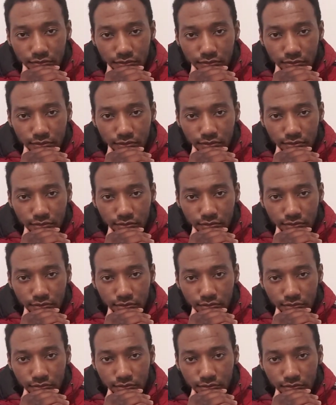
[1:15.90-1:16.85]

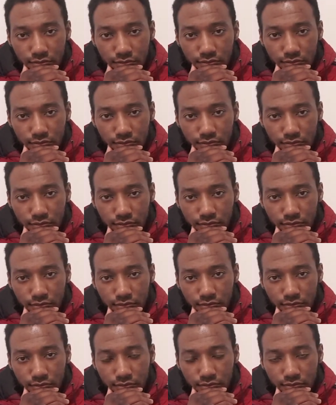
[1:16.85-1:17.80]

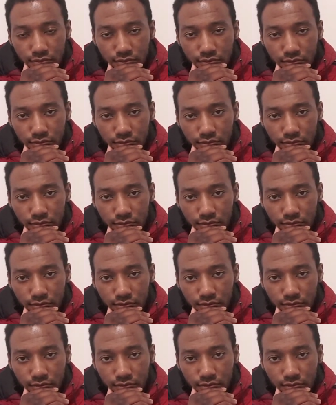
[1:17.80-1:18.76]

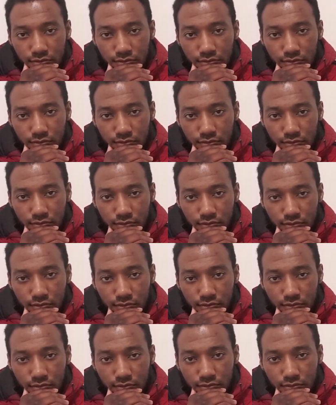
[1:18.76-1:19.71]

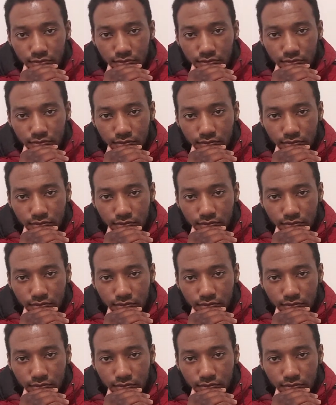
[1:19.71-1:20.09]
(no one is talking)